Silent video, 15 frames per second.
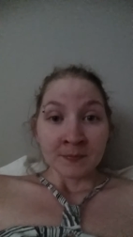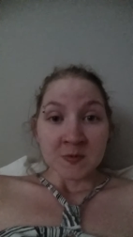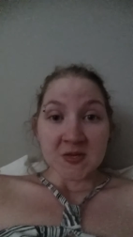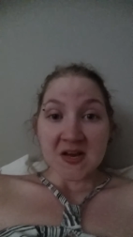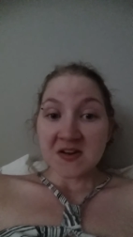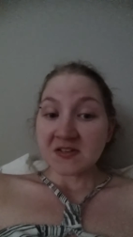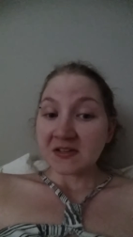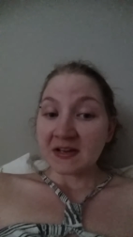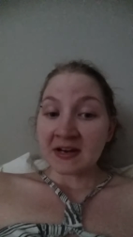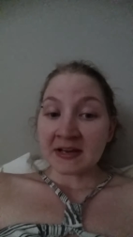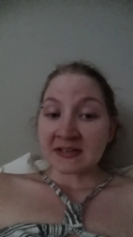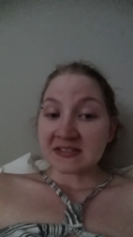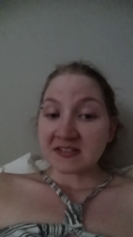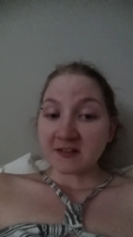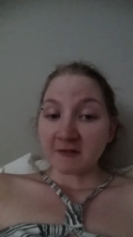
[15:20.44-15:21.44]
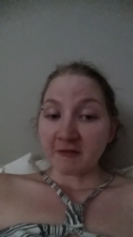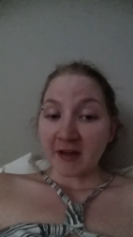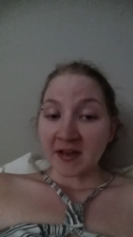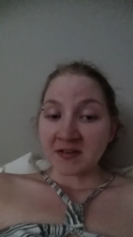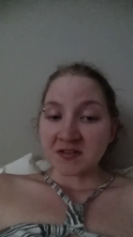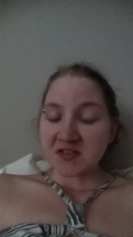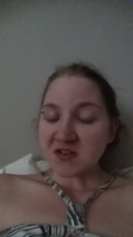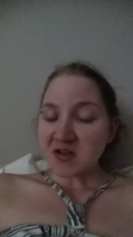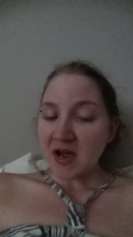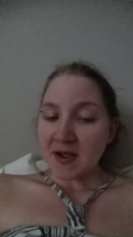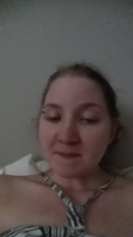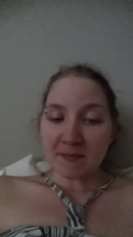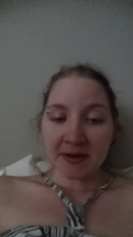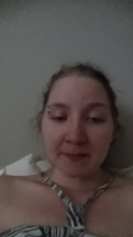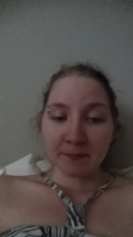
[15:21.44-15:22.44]
It's actually nice to vent.
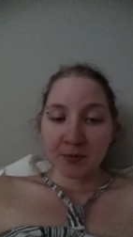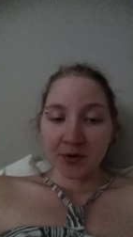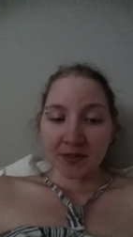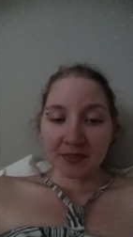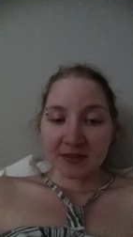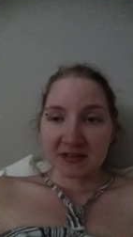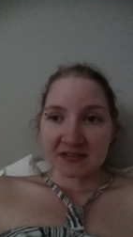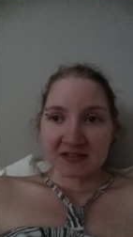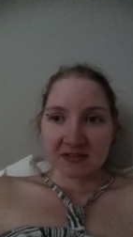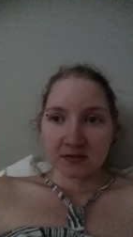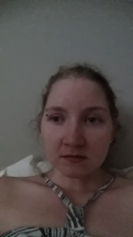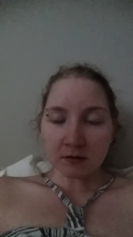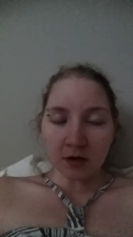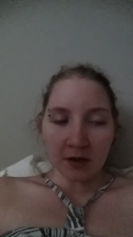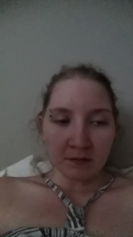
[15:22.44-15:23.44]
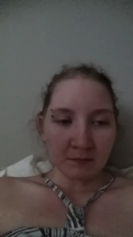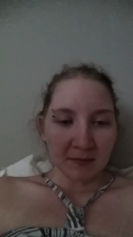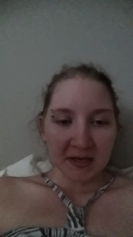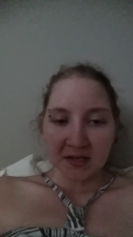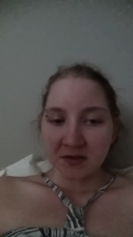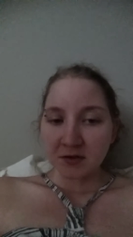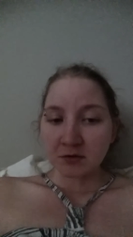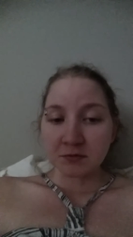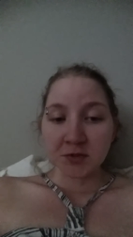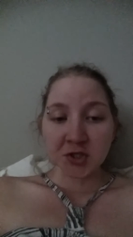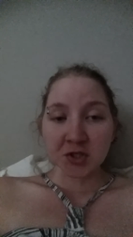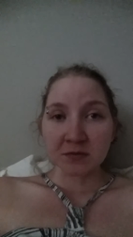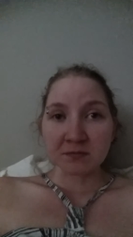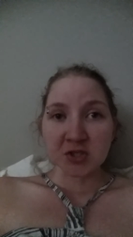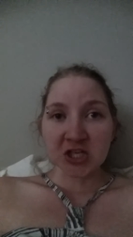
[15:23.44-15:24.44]
I might put this on my
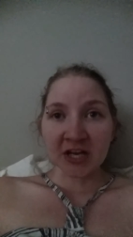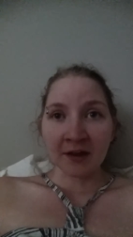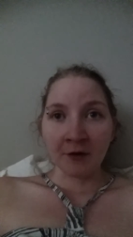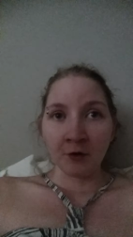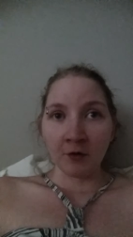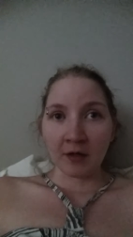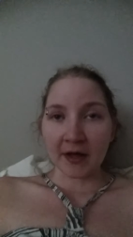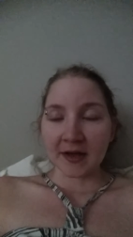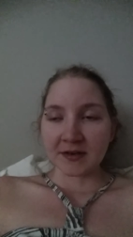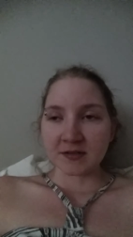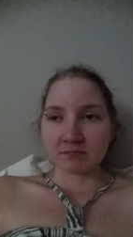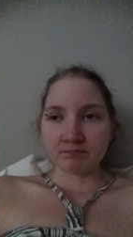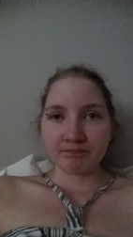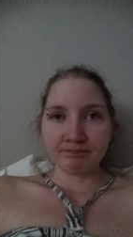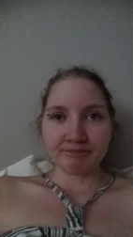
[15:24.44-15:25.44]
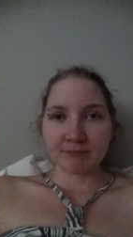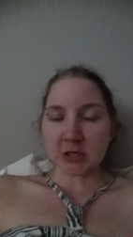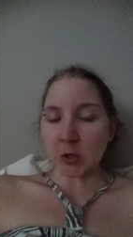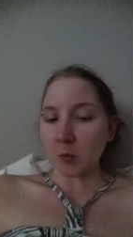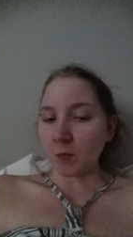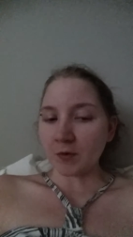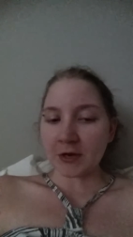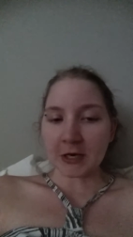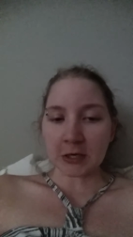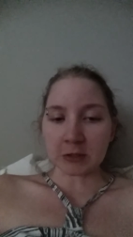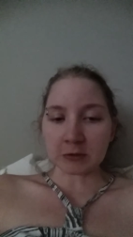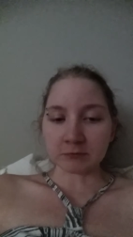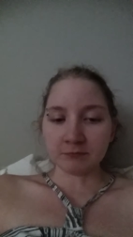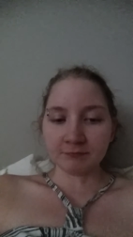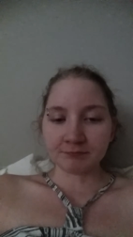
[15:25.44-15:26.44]
YouTube channel. I don't
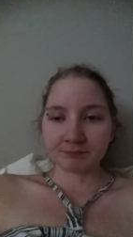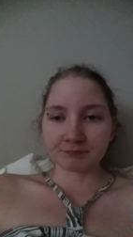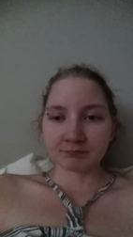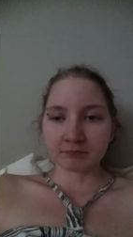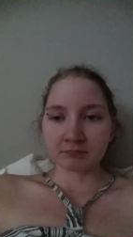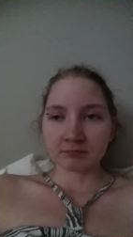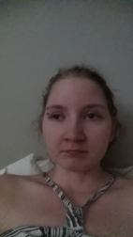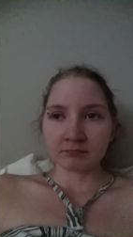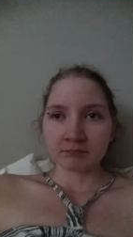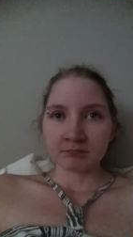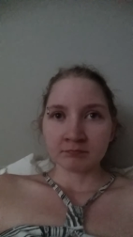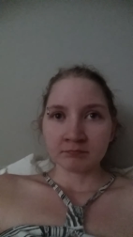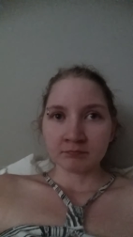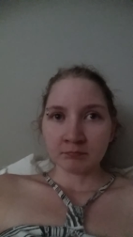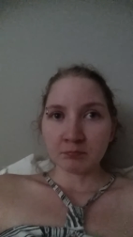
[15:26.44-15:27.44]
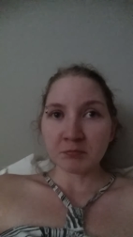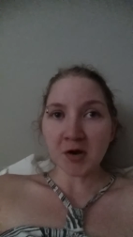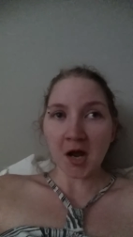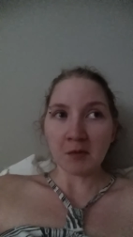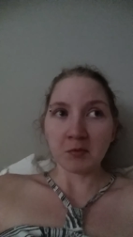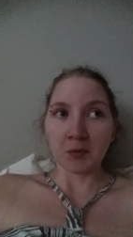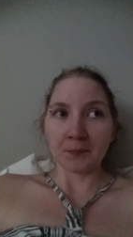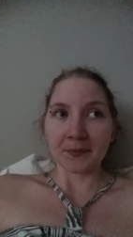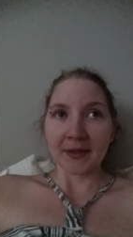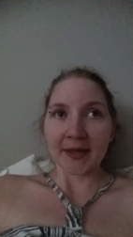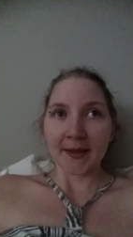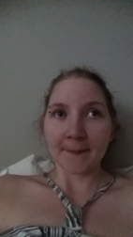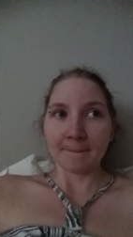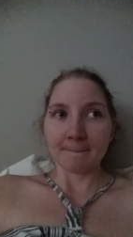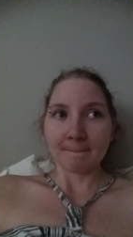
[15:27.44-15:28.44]
know.
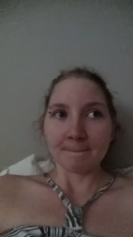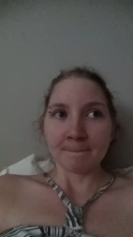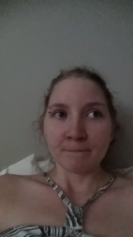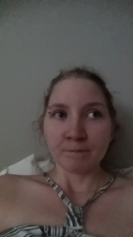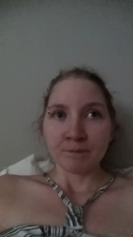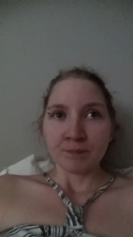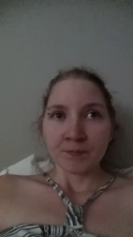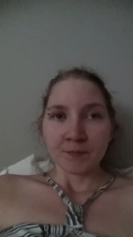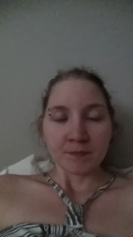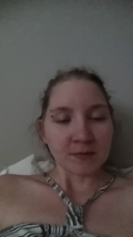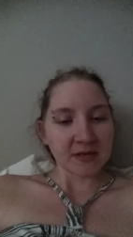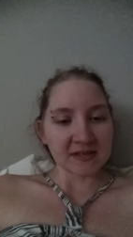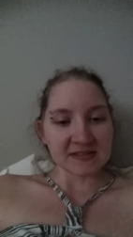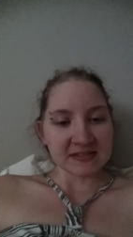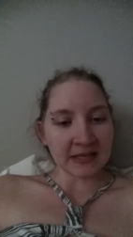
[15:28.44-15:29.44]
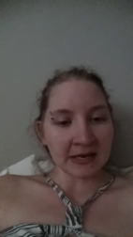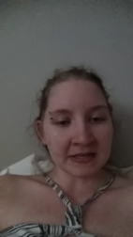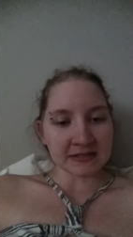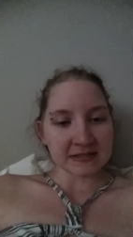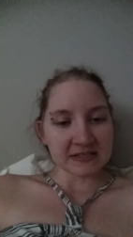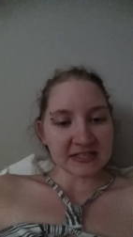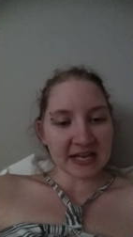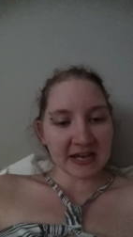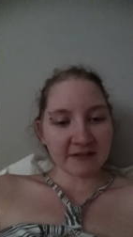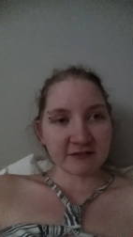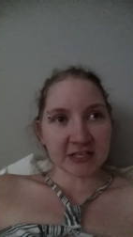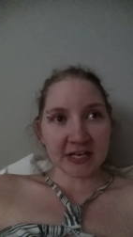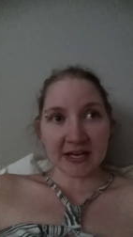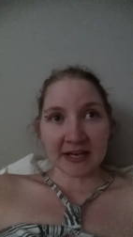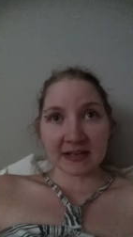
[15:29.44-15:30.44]
Probably. Because then it's
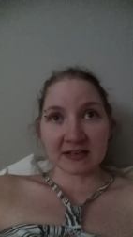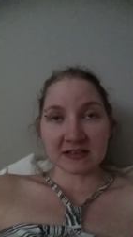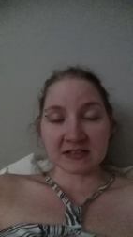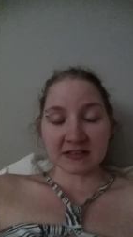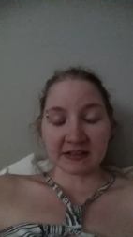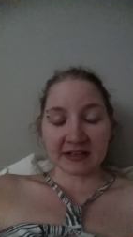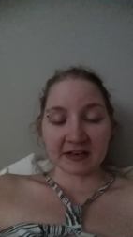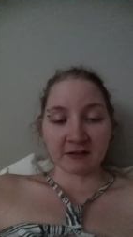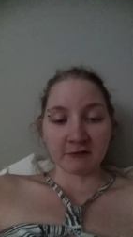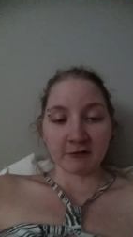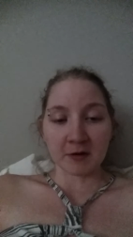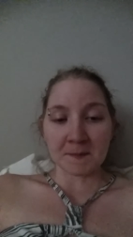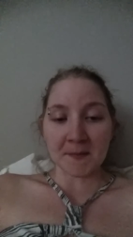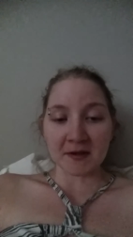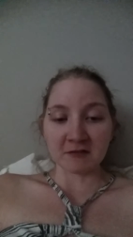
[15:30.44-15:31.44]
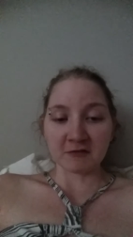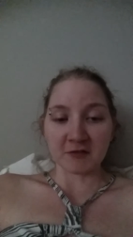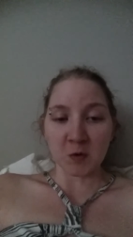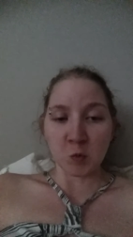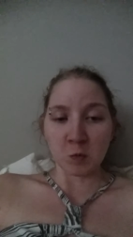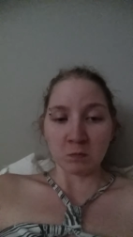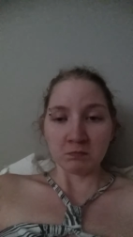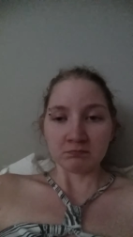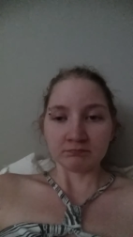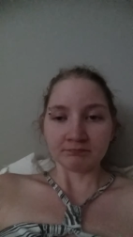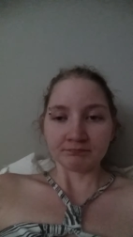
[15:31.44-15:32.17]
saved and I can delete it from my phone.